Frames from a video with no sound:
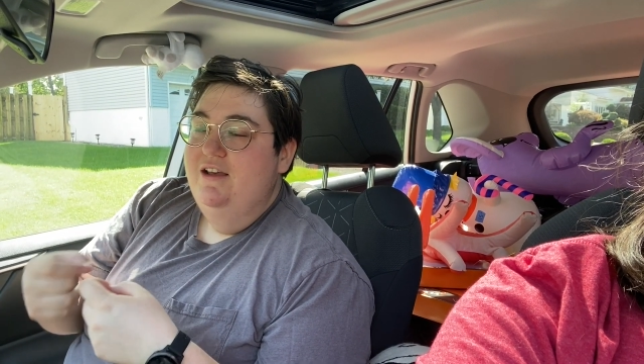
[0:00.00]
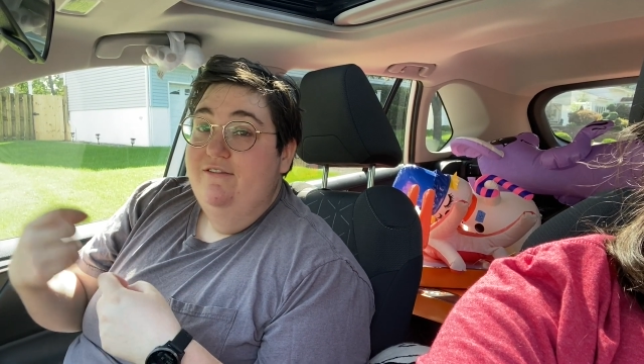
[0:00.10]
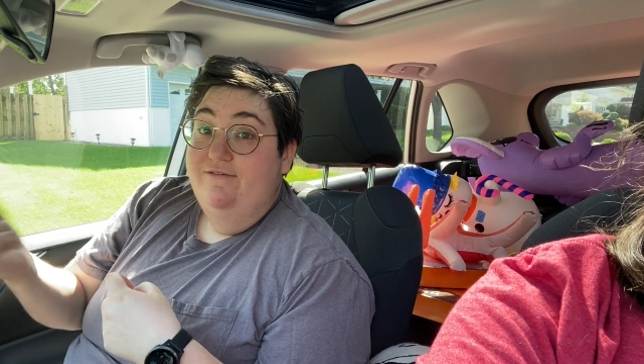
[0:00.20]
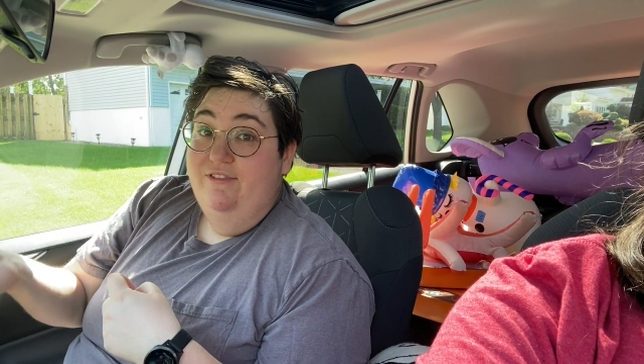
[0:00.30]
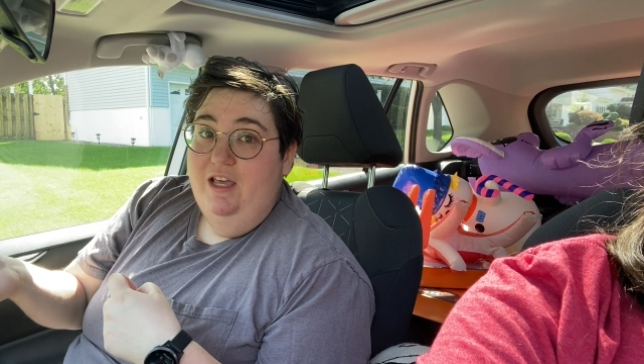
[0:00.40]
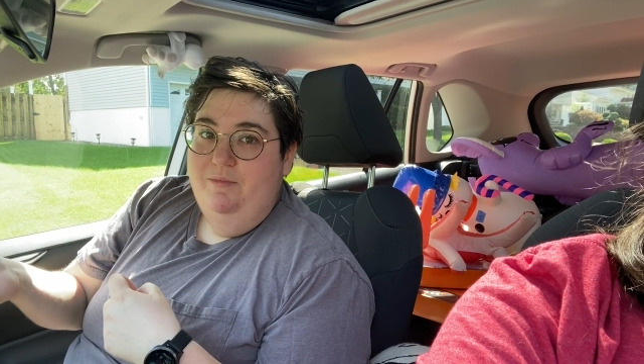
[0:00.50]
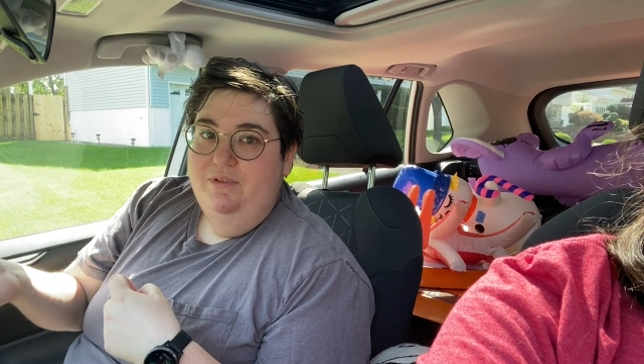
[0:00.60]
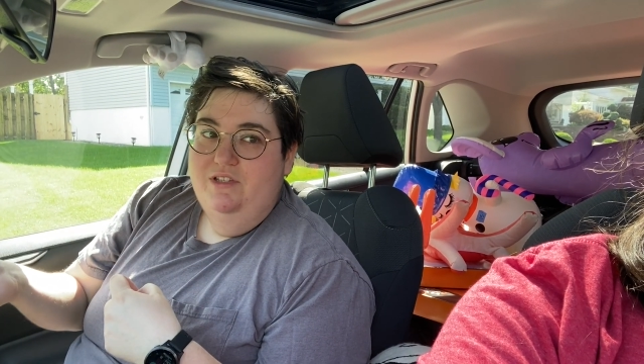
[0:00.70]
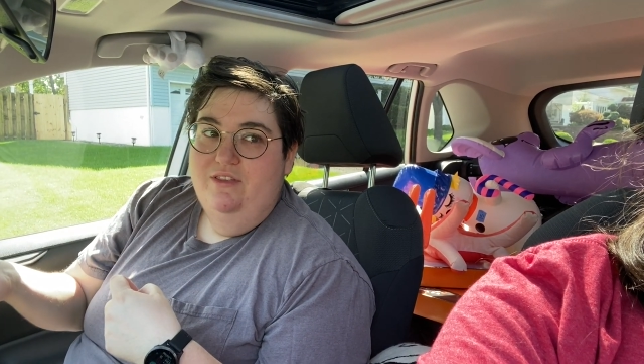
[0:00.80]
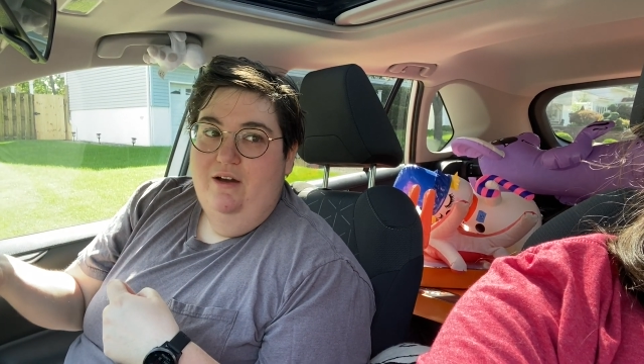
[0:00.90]
flip
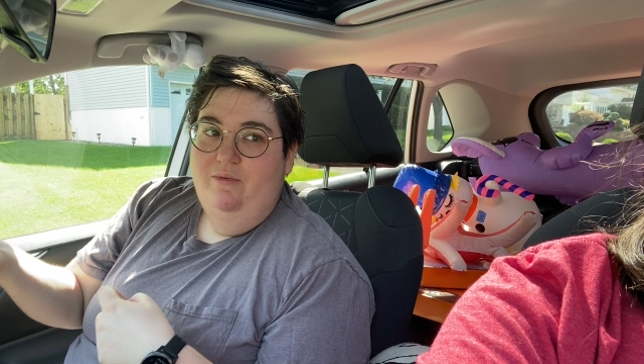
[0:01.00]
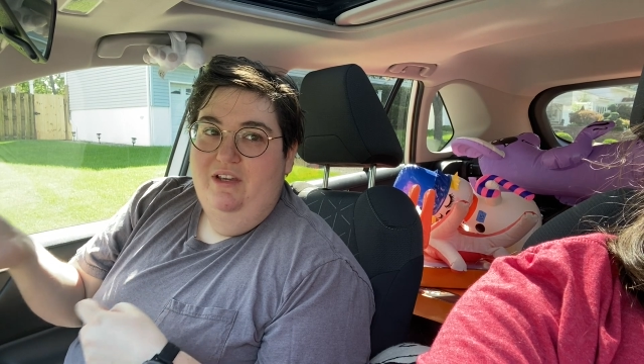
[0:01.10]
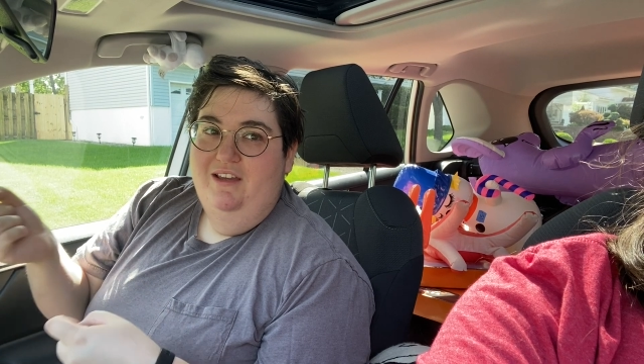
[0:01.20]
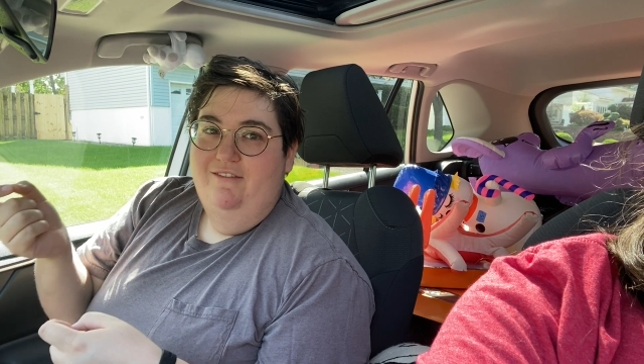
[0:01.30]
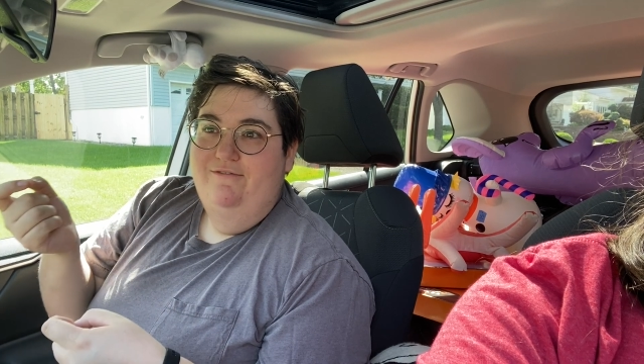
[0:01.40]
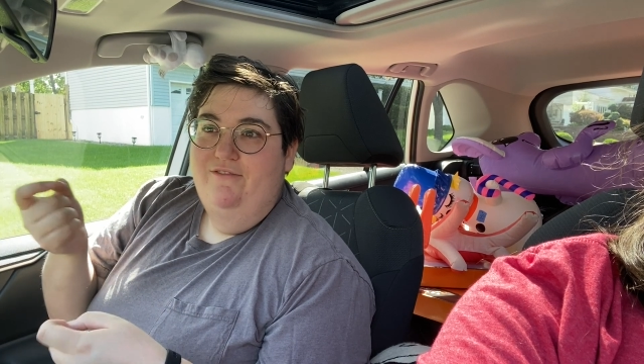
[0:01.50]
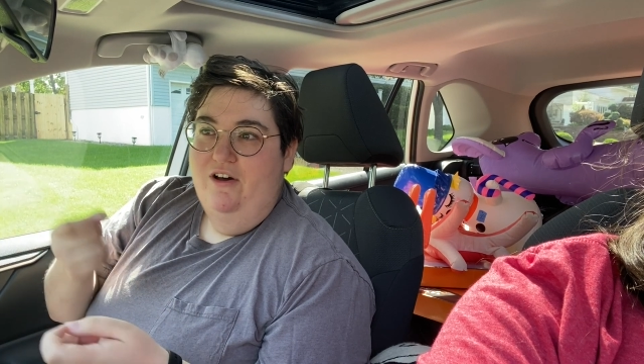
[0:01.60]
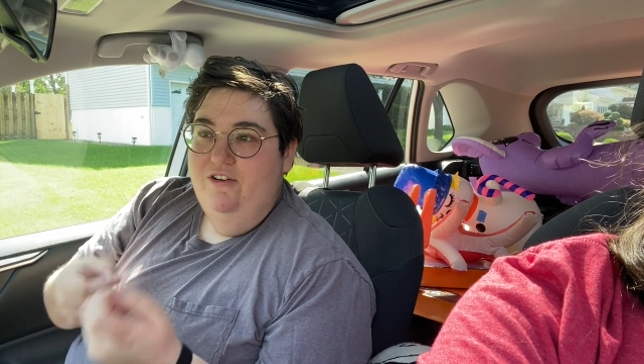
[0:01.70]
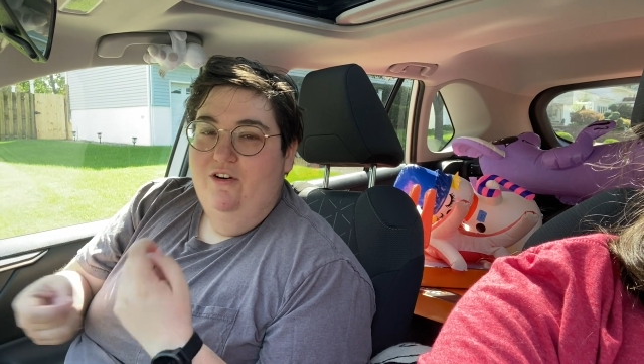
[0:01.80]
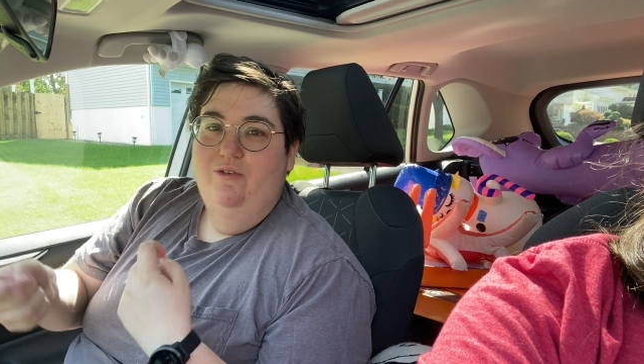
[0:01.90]
so that we can
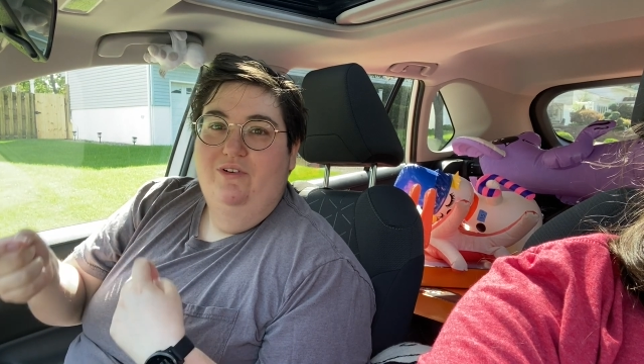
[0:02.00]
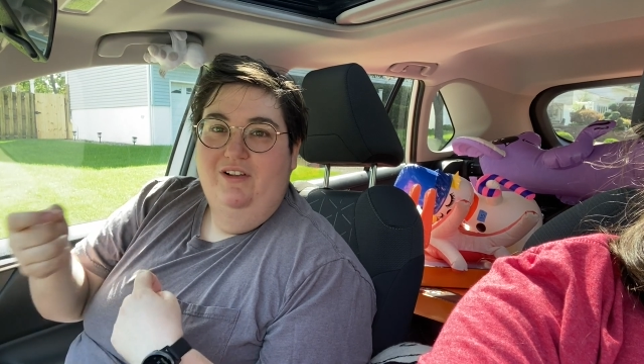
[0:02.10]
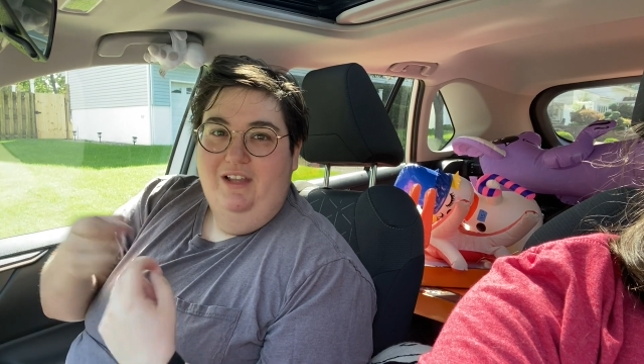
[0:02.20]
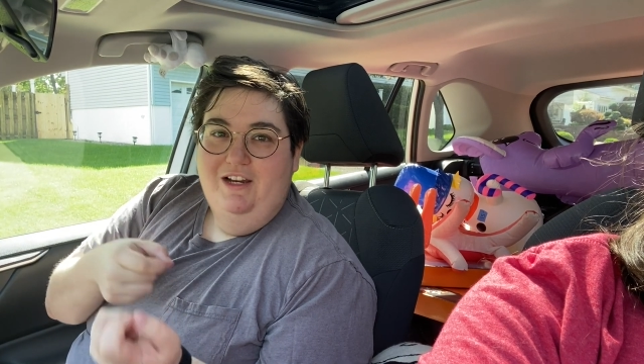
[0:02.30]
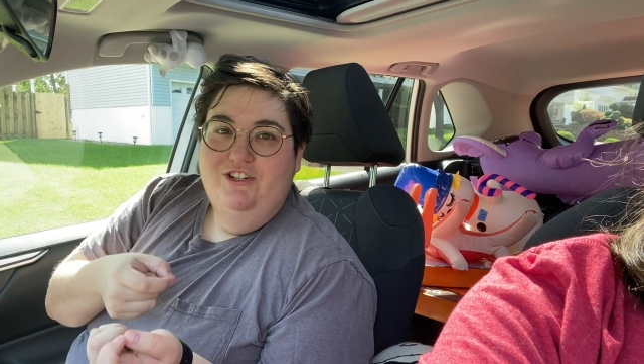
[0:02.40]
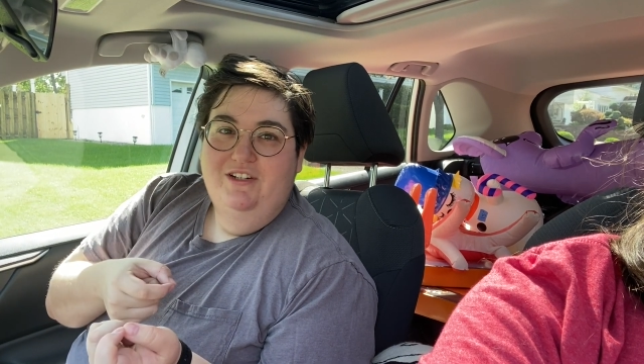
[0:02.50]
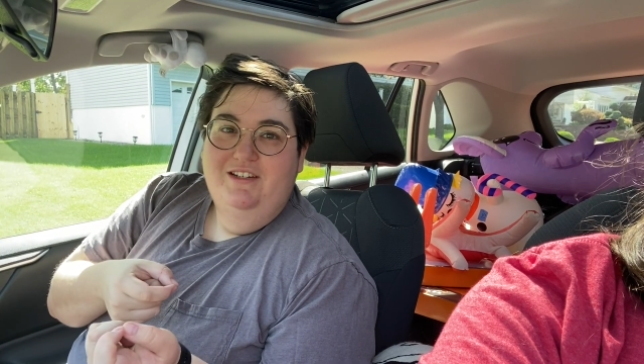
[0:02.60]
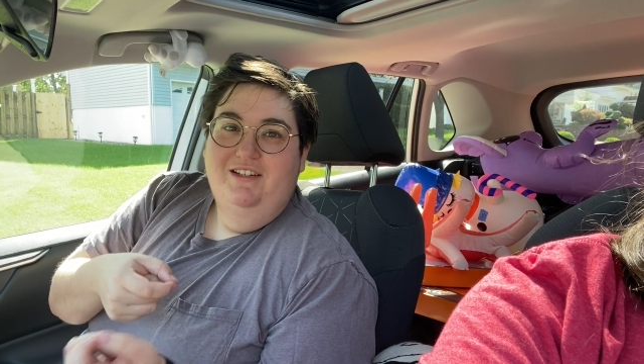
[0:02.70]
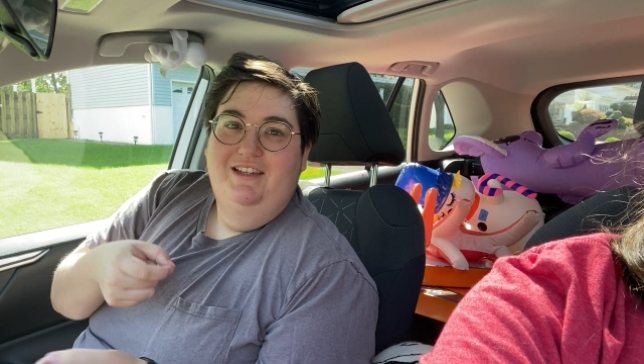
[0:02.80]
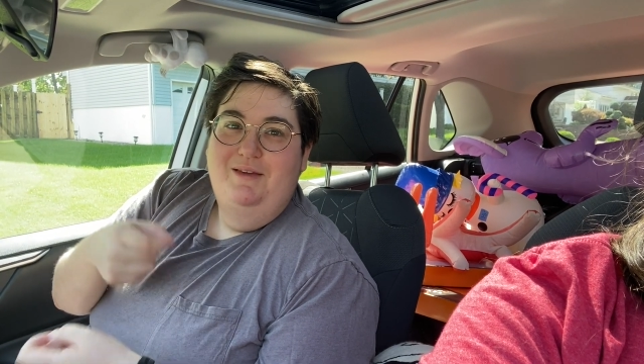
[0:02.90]
fund our own collection
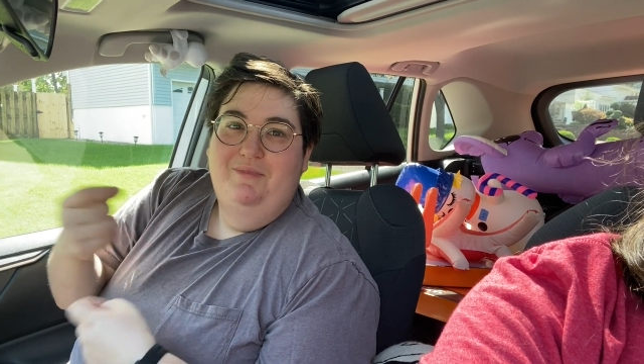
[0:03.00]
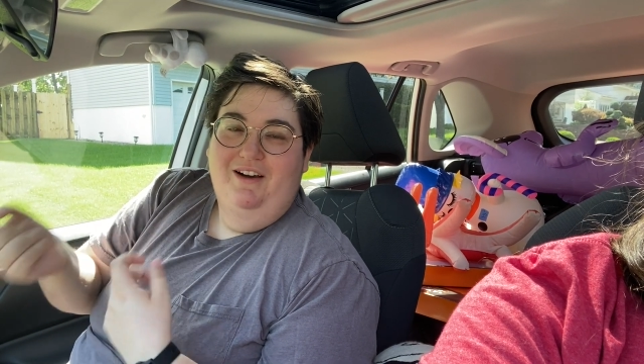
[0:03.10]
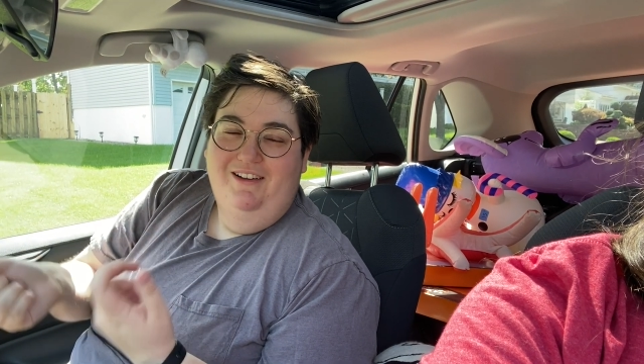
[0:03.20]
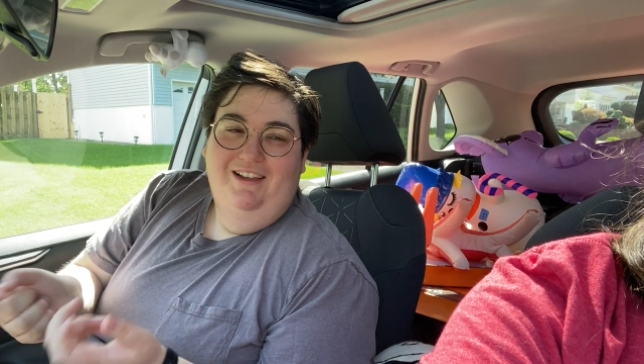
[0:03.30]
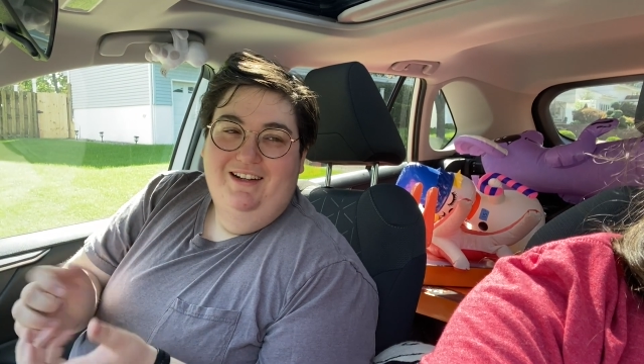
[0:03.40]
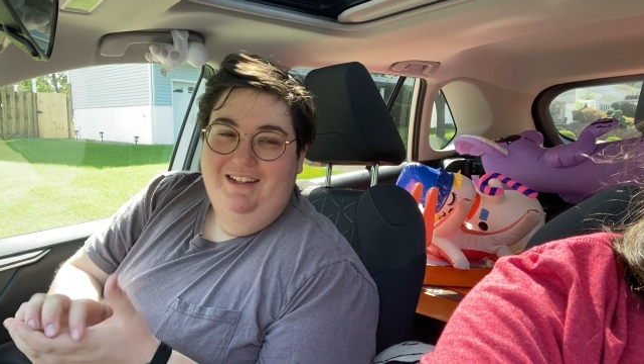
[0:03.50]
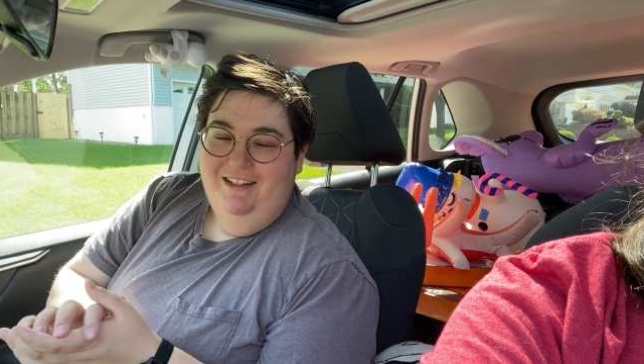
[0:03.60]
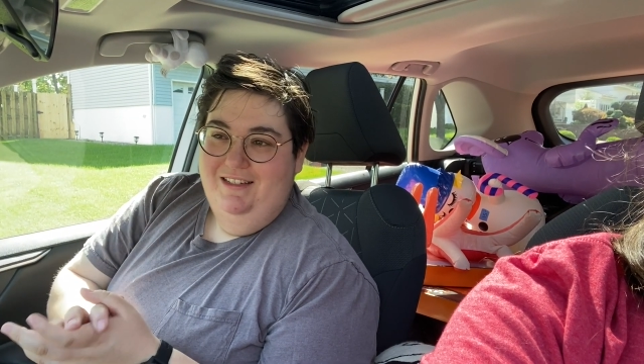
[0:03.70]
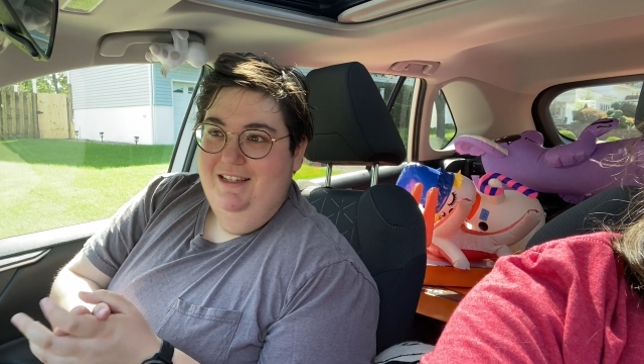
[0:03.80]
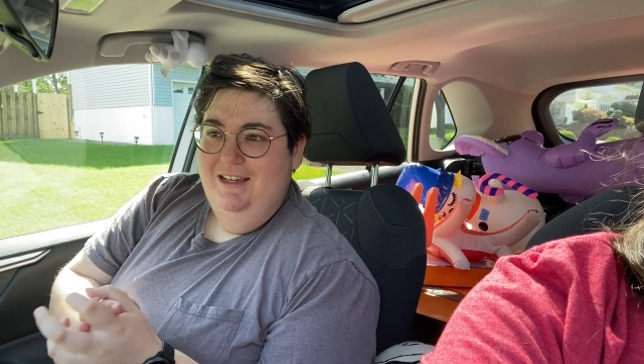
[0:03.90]
to keep on collecting,
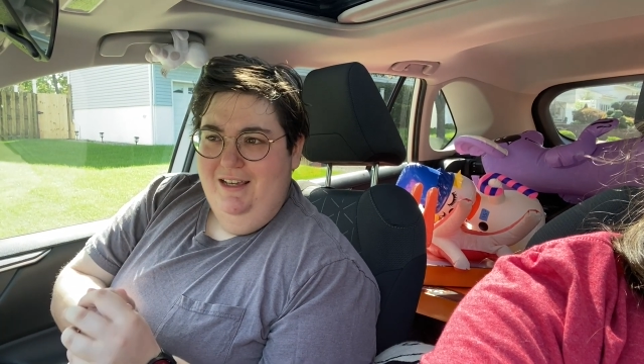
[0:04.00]
because